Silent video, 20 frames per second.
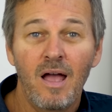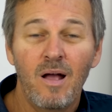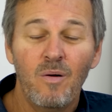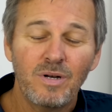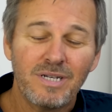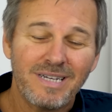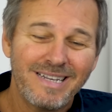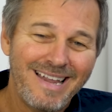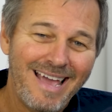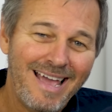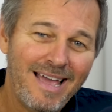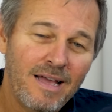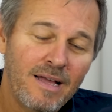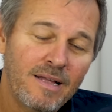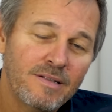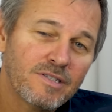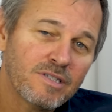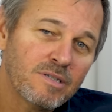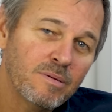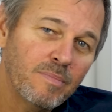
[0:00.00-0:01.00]
which can
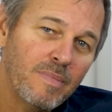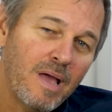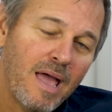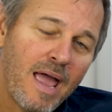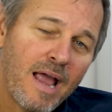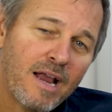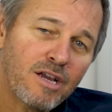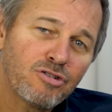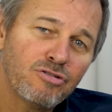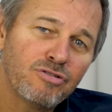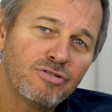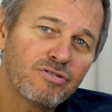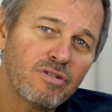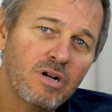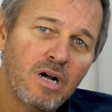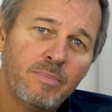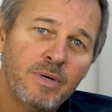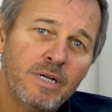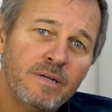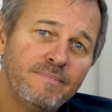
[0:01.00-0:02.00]
add some extra
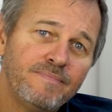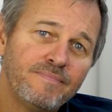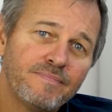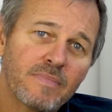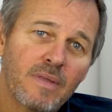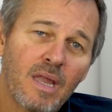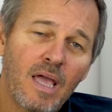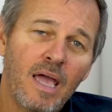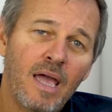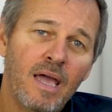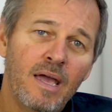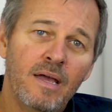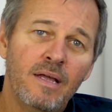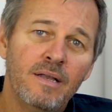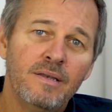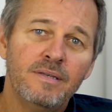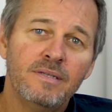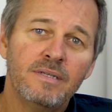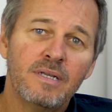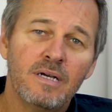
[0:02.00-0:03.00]
drama
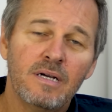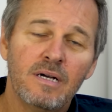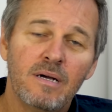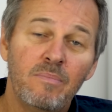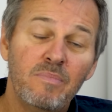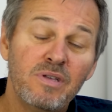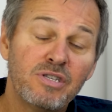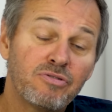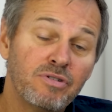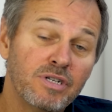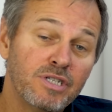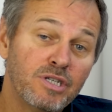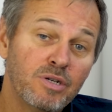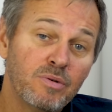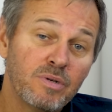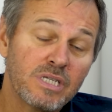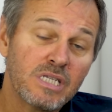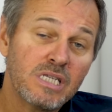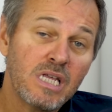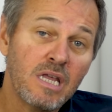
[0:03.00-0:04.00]
and mystery
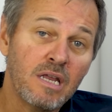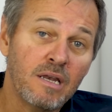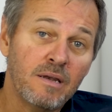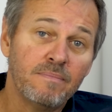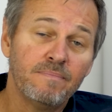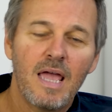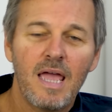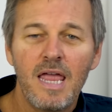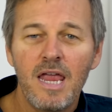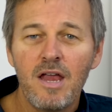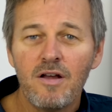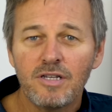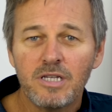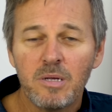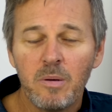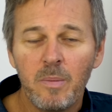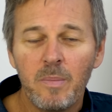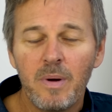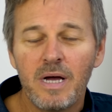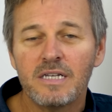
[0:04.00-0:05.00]
to a scene. Here are
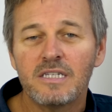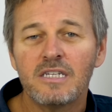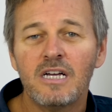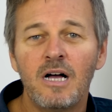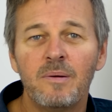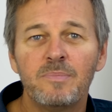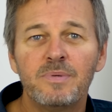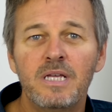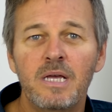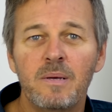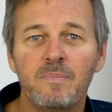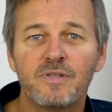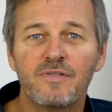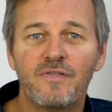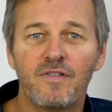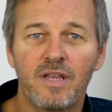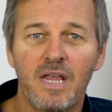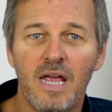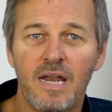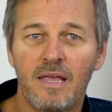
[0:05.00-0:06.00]
some of my top tips
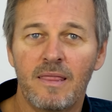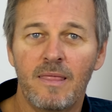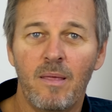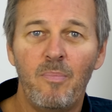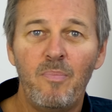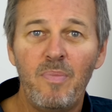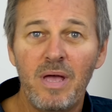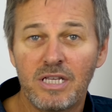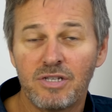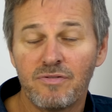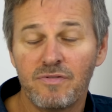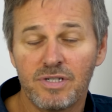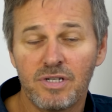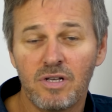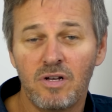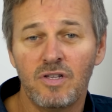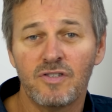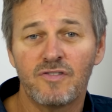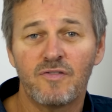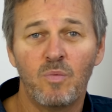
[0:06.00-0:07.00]
for getting the best
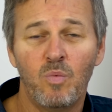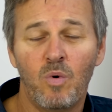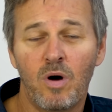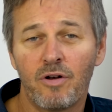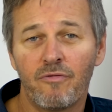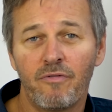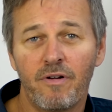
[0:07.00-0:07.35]
results from water